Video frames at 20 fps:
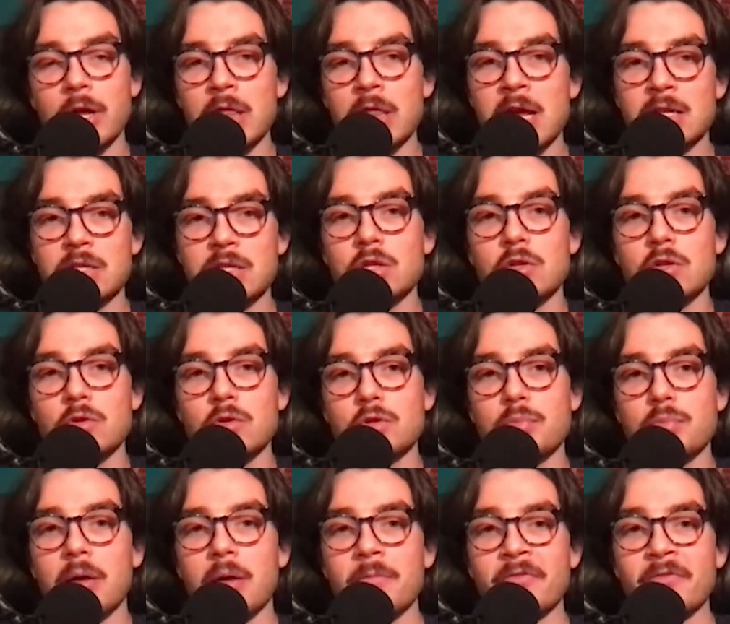and that's a huge
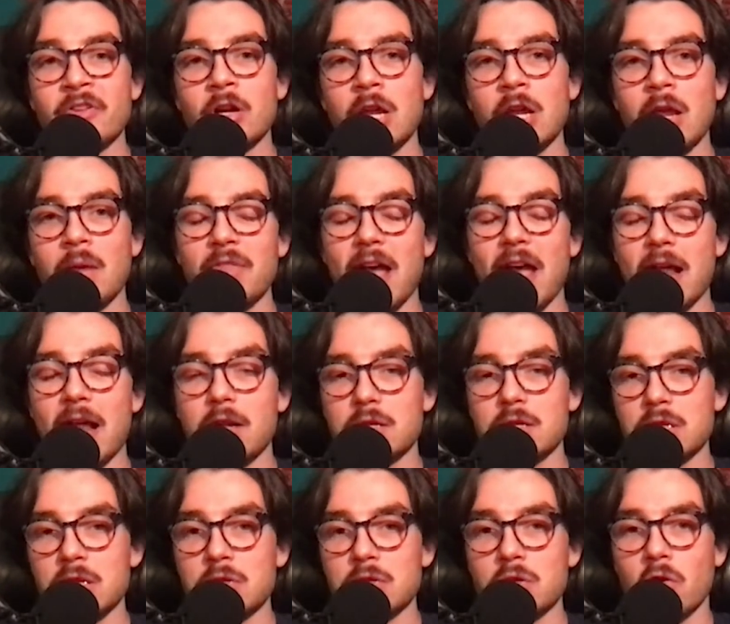problem for him. That
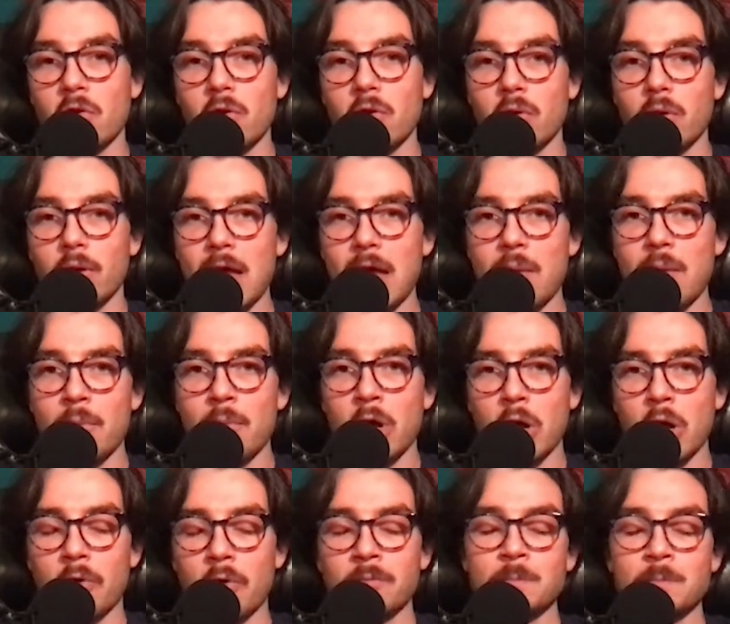is his whole
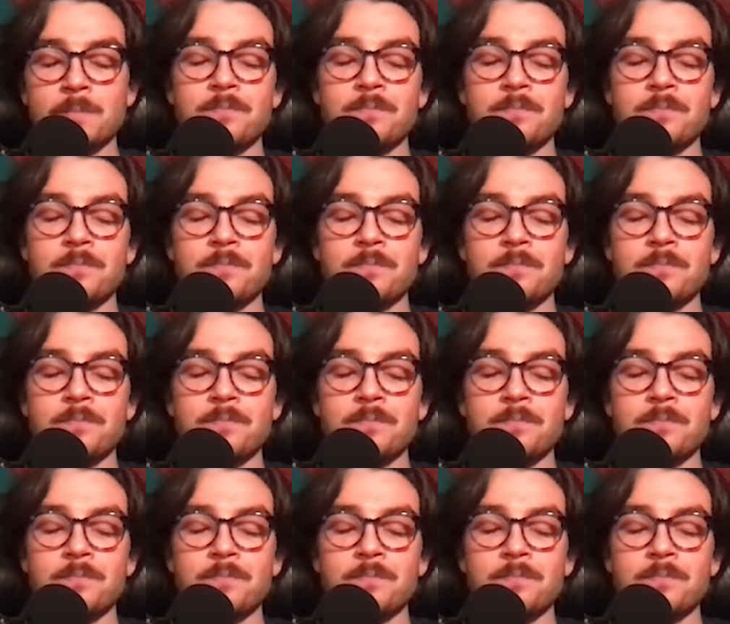MO.